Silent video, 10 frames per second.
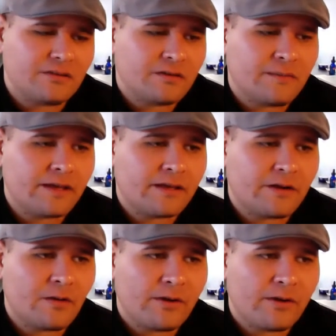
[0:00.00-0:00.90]
It can make
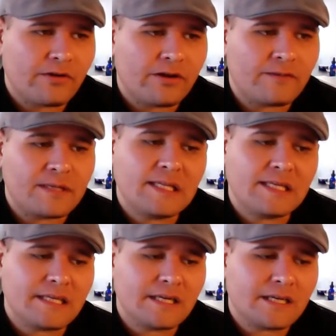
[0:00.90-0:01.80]
or break your
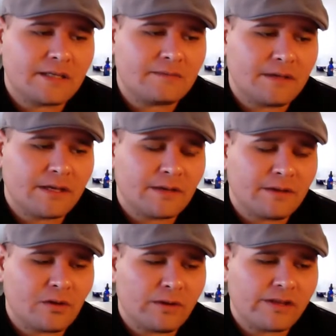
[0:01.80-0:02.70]
credibility. It can
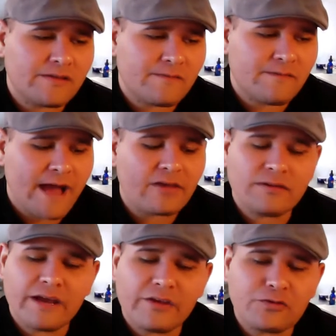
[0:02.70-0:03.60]
make or break the value
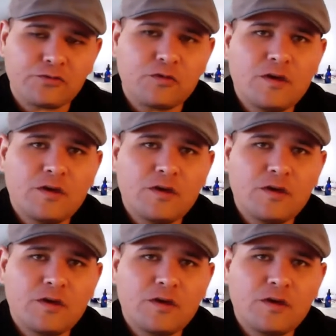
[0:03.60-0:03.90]
that you